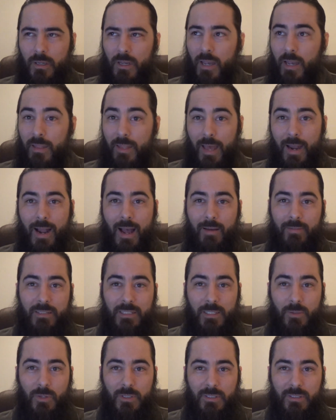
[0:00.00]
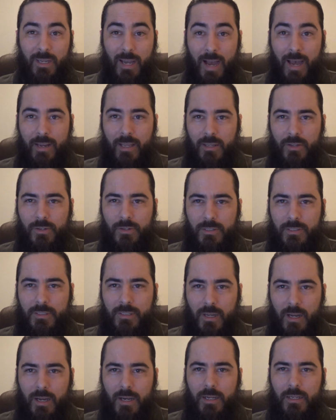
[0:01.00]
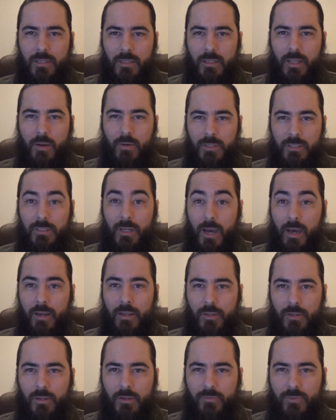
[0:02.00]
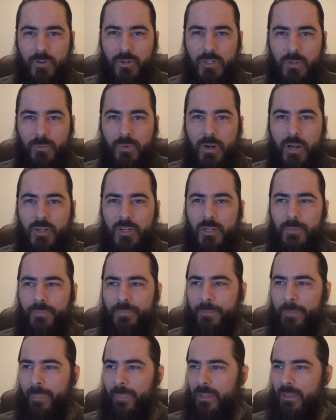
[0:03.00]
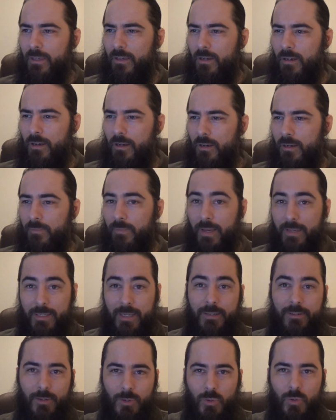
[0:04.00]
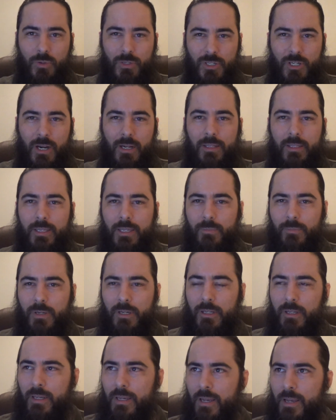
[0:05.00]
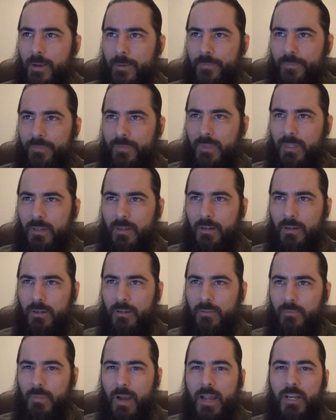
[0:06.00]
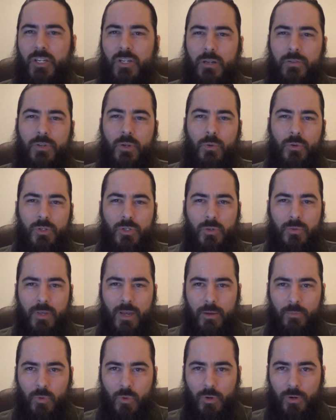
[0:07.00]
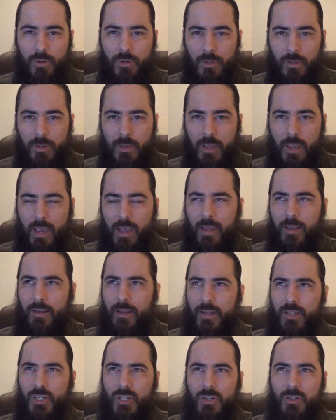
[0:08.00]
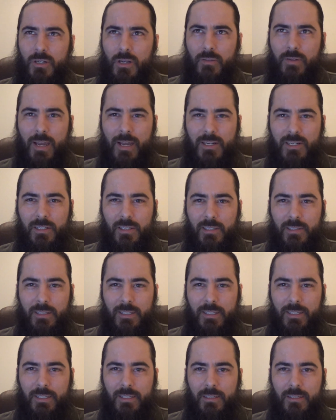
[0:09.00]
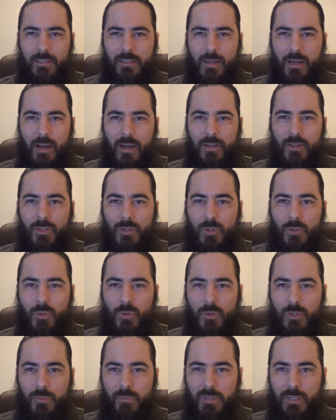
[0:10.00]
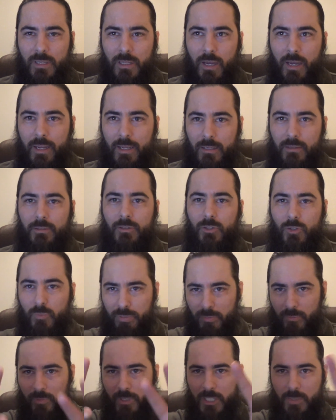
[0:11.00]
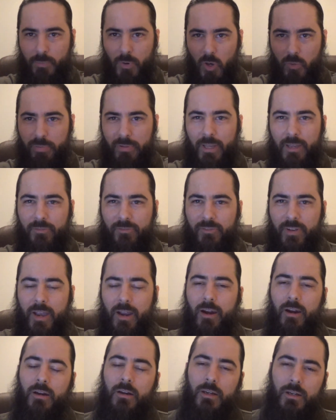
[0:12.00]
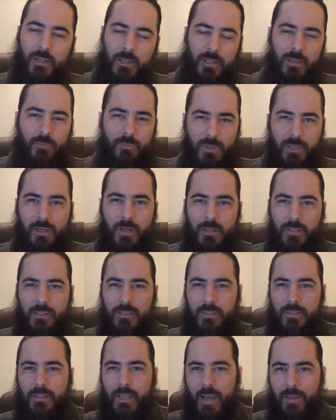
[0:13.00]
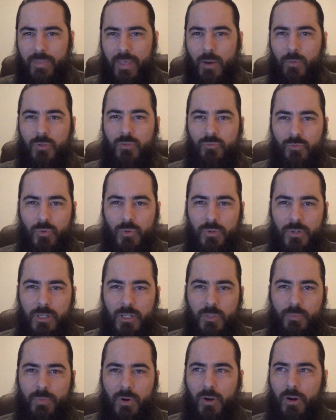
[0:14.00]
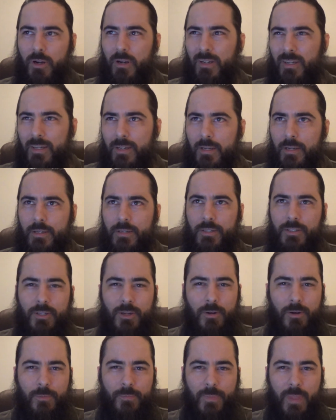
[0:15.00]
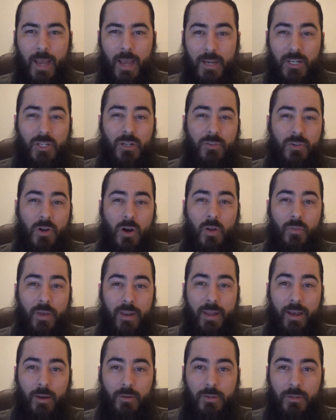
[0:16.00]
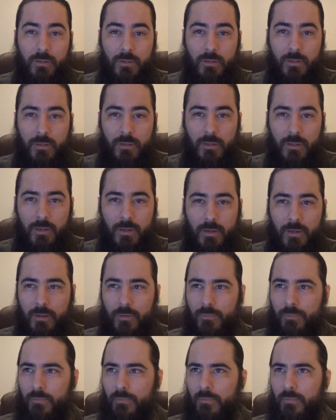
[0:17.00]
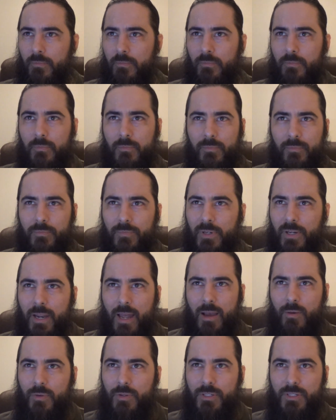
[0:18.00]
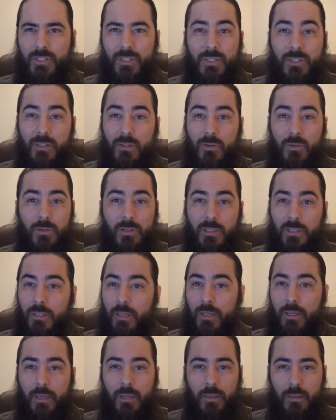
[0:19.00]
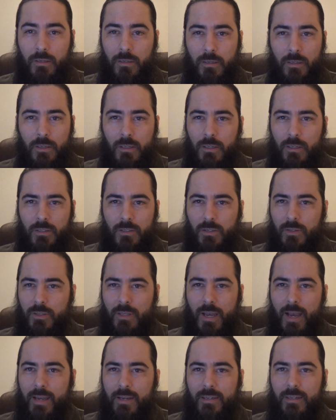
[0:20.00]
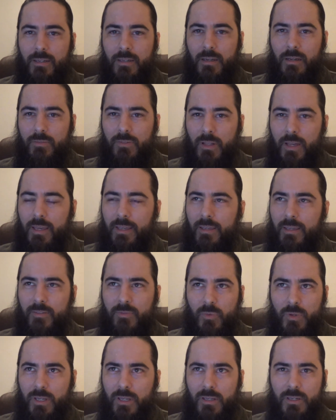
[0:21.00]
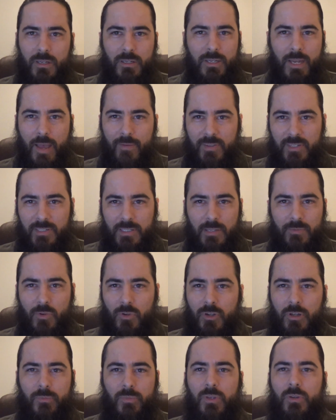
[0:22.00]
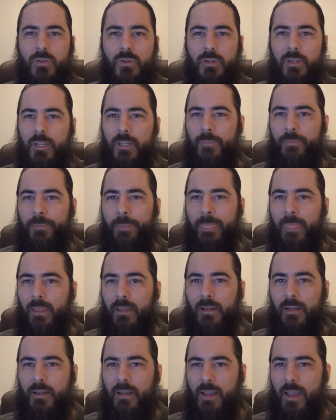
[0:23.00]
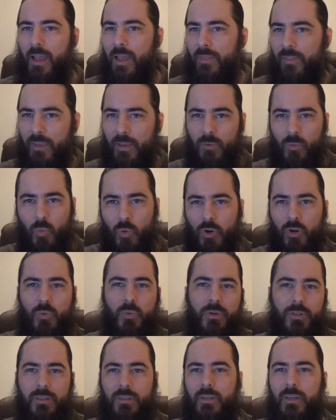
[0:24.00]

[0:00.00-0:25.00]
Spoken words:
and that obviously was not a good sign. That was not a good first impression, as I told Jailene, but I should have told you that more, and I shouldn't have actually leaned on you to be like, let's both play fair, because that was rude in his part. So I should have called that out. But I was still clinging to the idea of, like, if we can just have a civil community and then work with